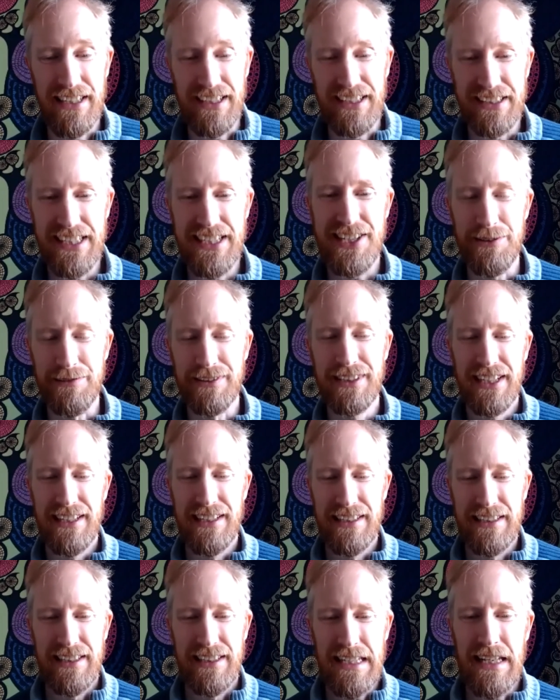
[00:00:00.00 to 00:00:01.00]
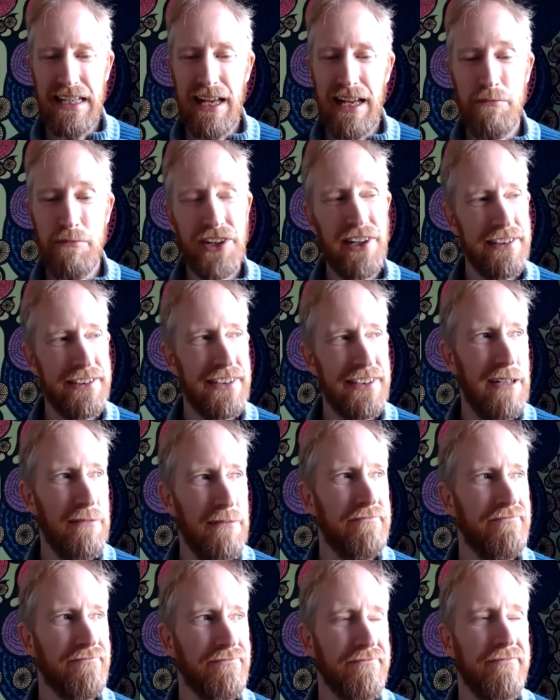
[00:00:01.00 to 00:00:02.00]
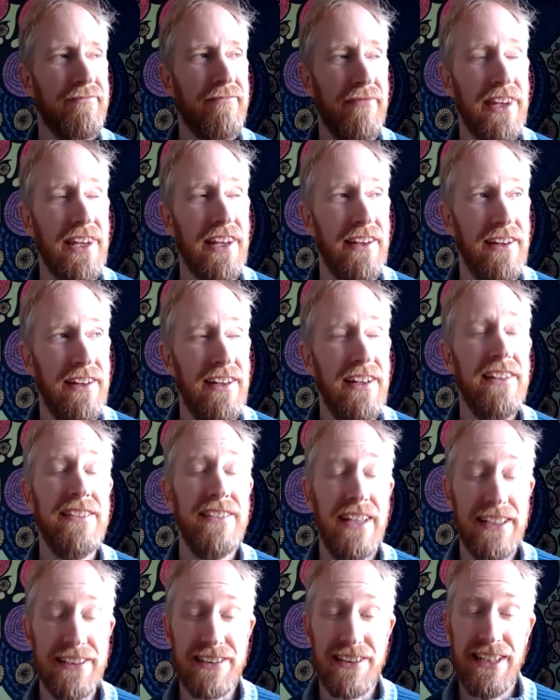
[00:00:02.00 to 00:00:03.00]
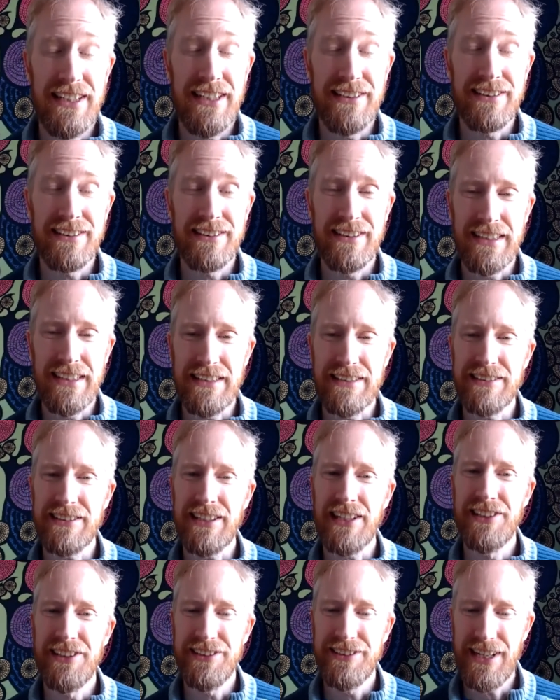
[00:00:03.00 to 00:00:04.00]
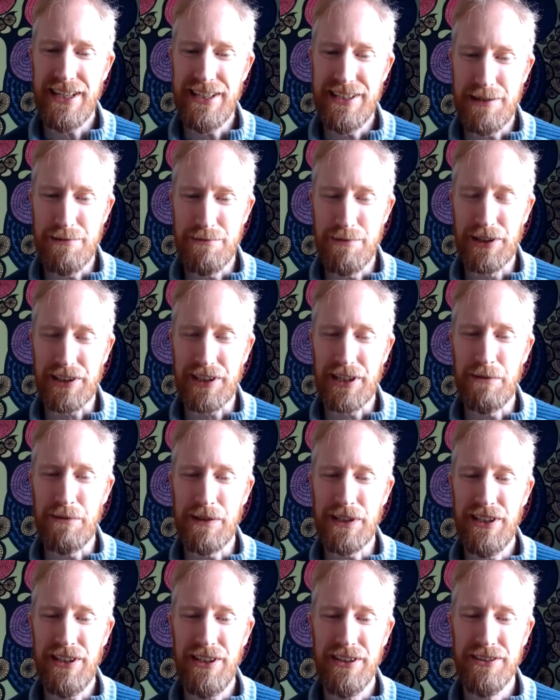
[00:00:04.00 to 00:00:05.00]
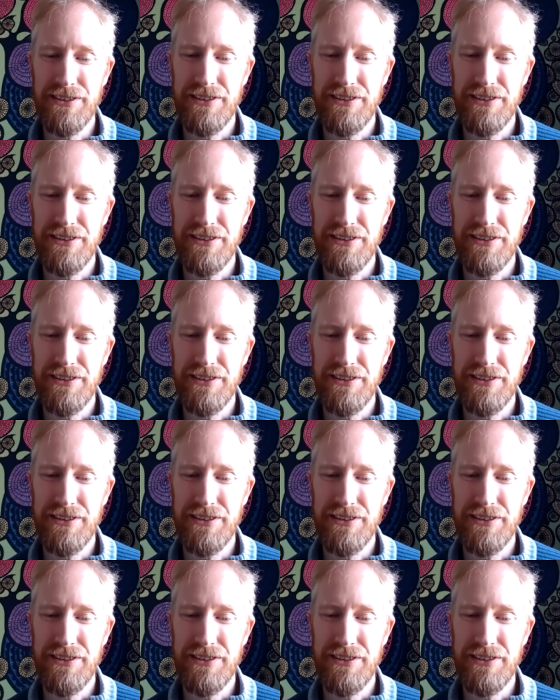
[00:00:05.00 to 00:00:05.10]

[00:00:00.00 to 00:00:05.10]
But there are some, at least standardization work going on,